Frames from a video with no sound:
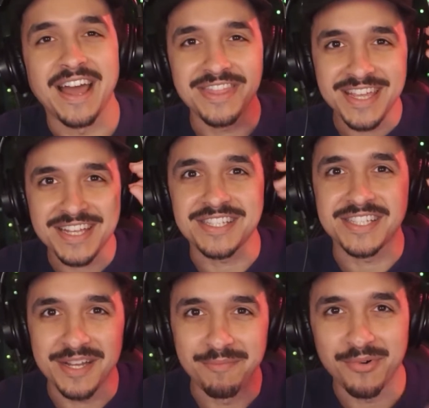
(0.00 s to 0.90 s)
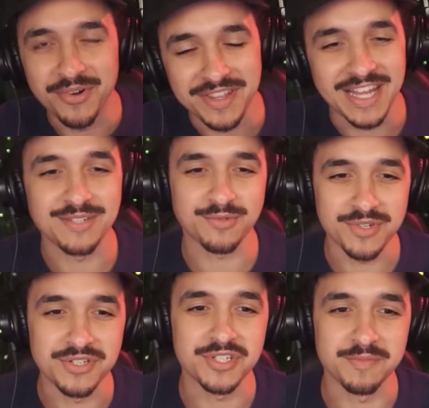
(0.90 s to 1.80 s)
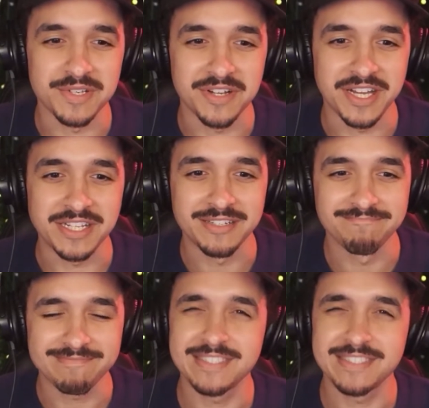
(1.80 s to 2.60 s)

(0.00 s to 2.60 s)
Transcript: I think at some point that's where you should be like,